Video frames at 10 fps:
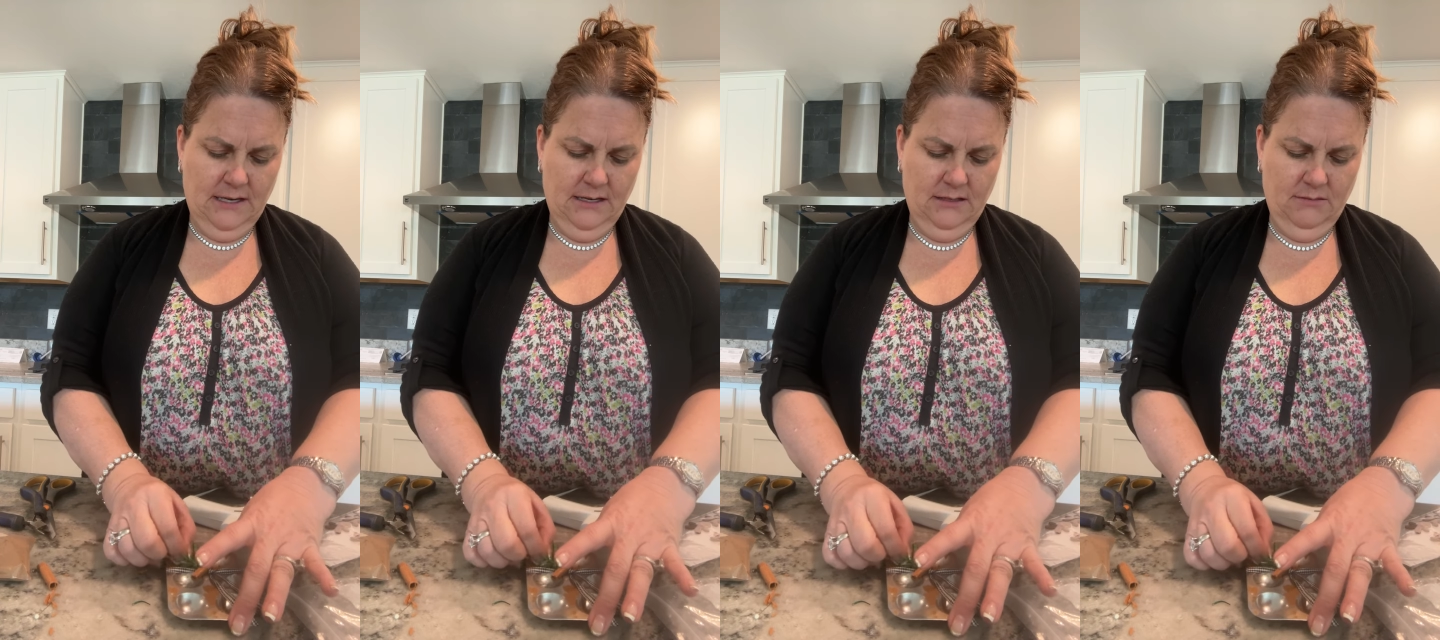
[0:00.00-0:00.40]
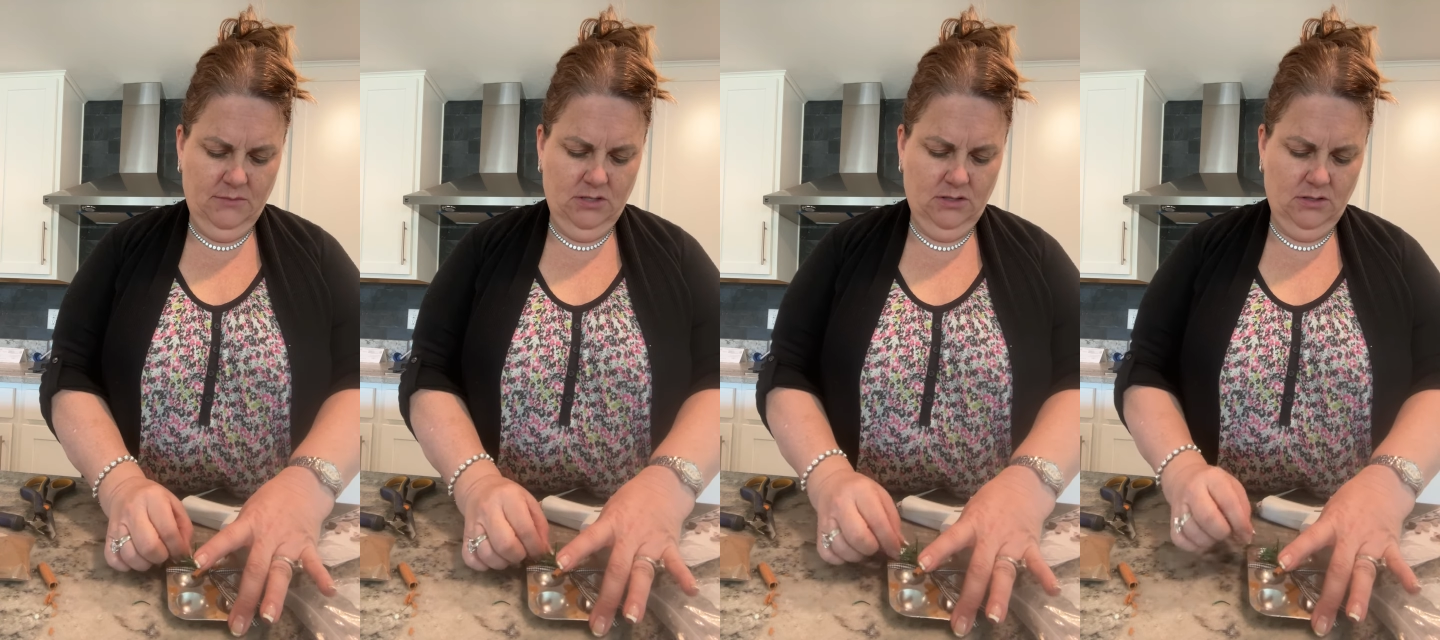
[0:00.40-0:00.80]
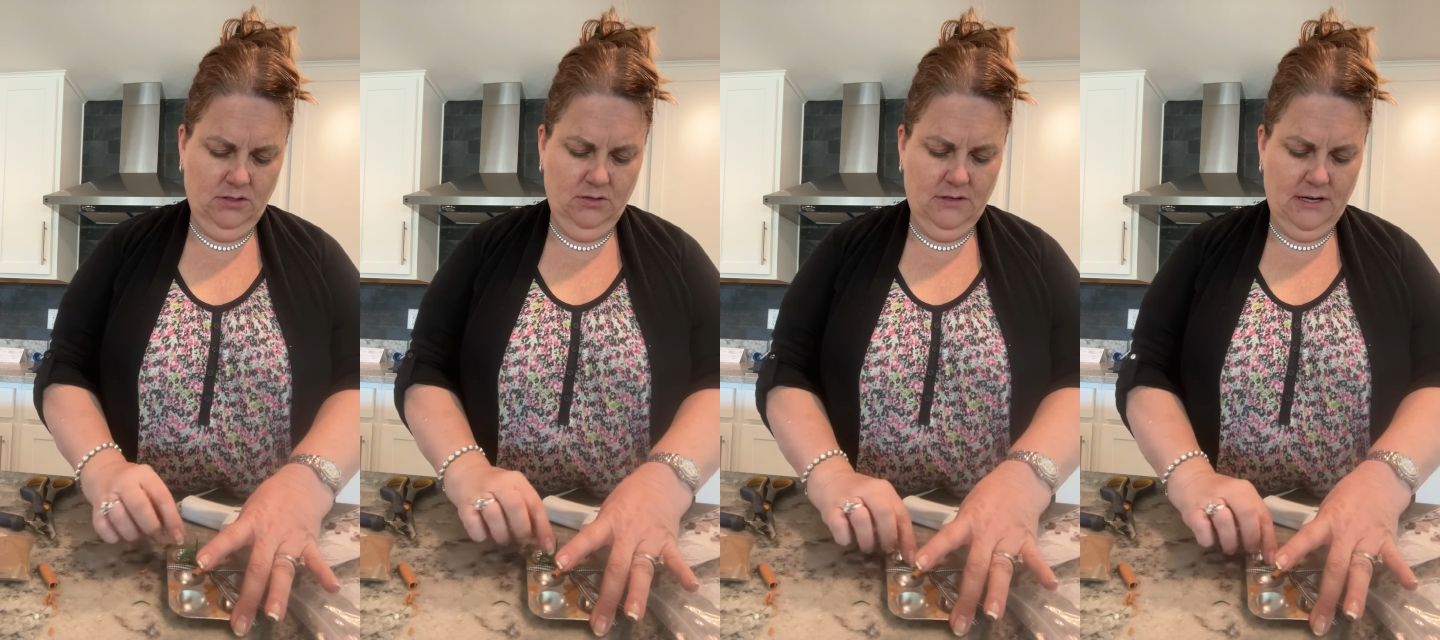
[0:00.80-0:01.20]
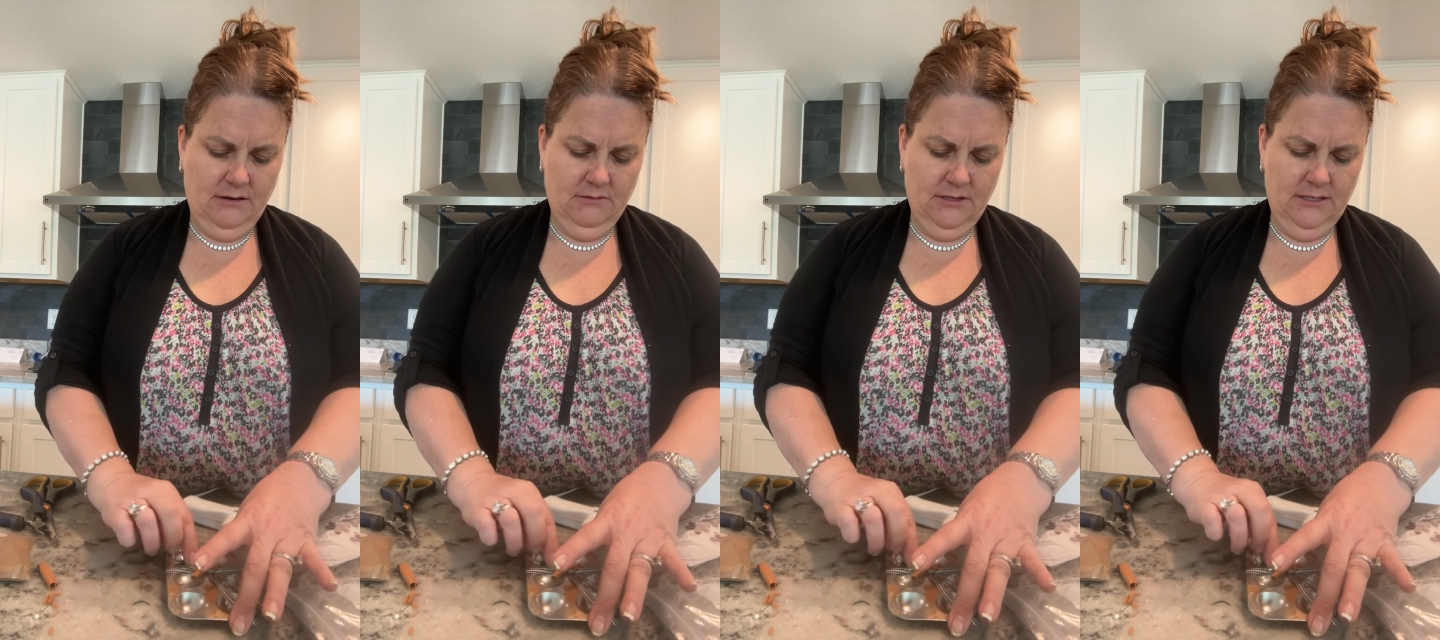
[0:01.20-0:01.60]
And I'm gonna just glue that
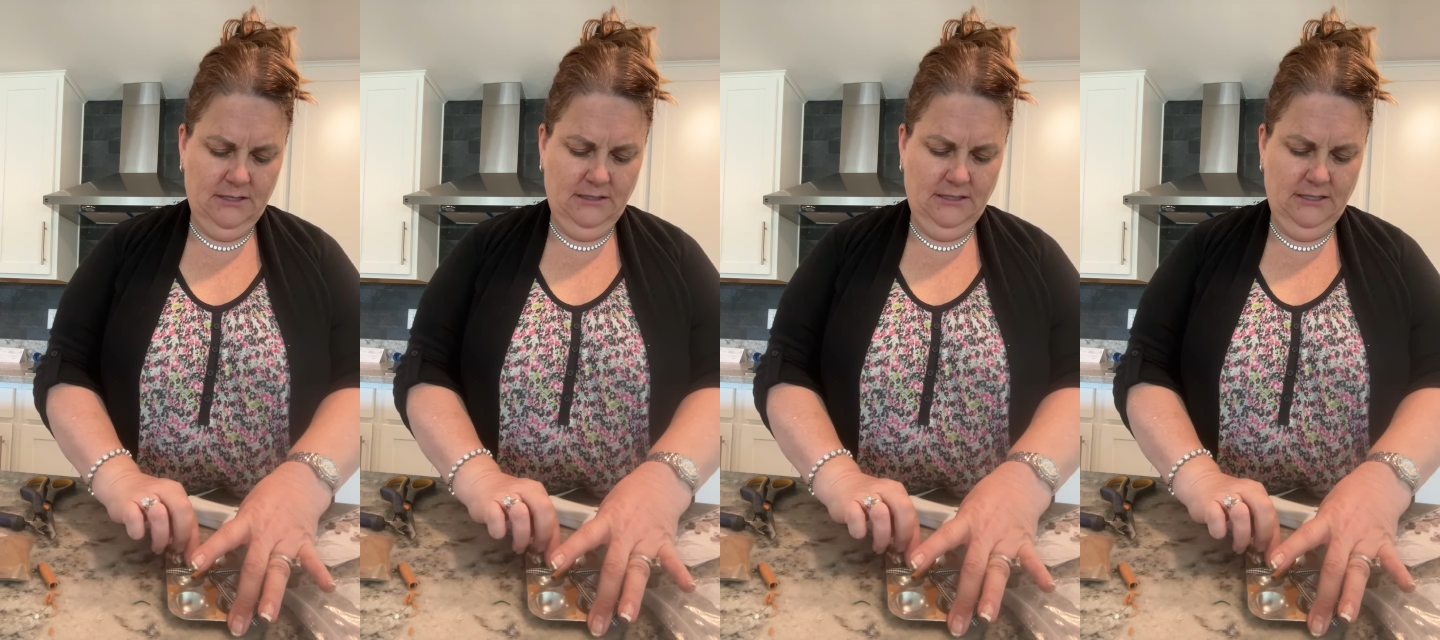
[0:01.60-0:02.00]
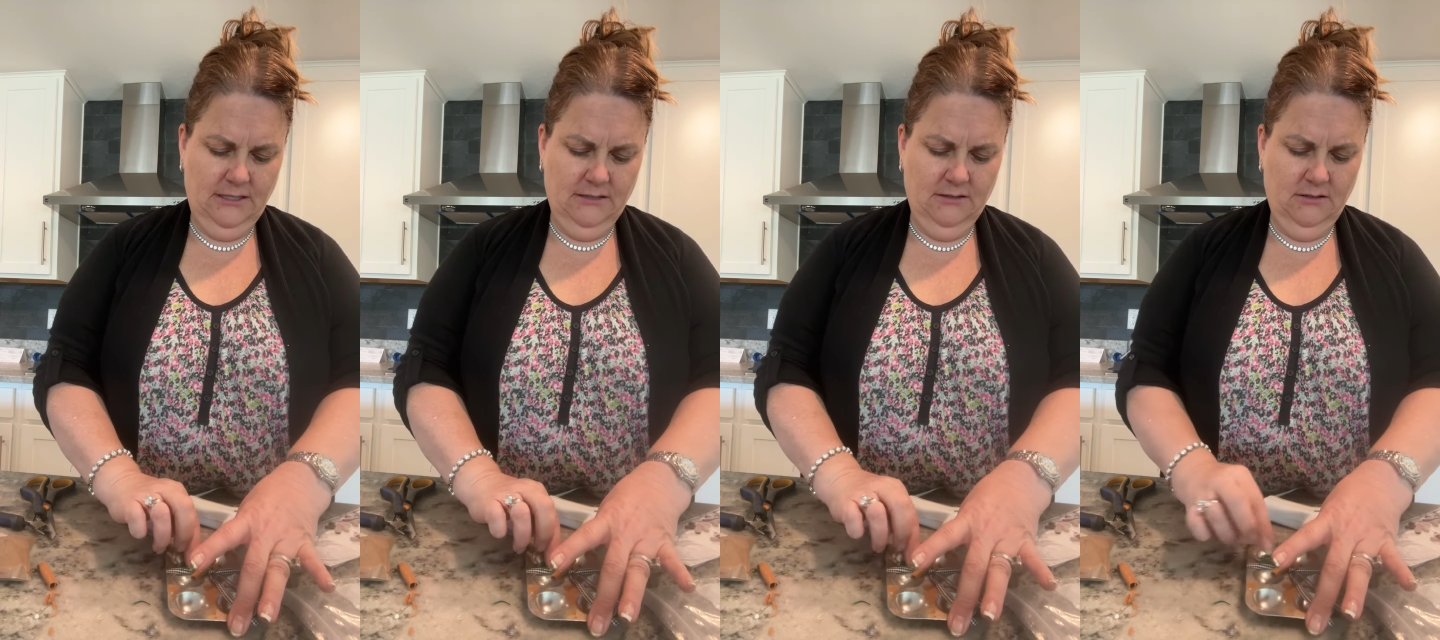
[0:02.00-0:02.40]
right on here.